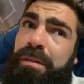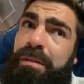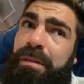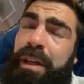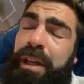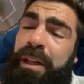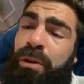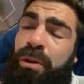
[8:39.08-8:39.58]

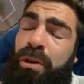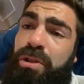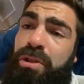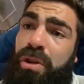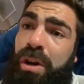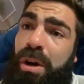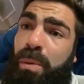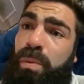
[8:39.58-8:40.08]
in
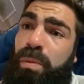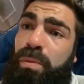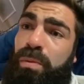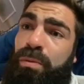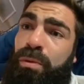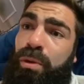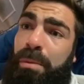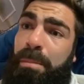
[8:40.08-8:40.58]
hindsight,
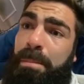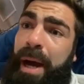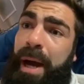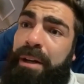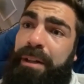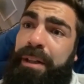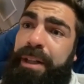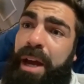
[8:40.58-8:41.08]
looking
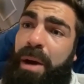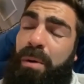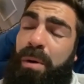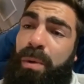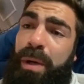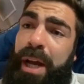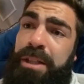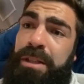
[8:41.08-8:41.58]
back on it now, I
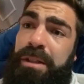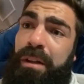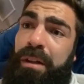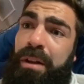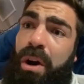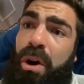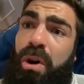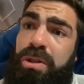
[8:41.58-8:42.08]
would actually have
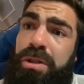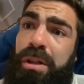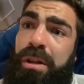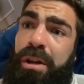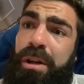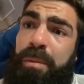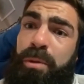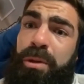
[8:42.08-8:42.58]
lost a
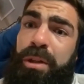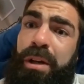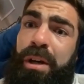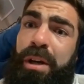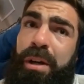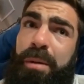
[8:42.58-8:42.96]
lot of money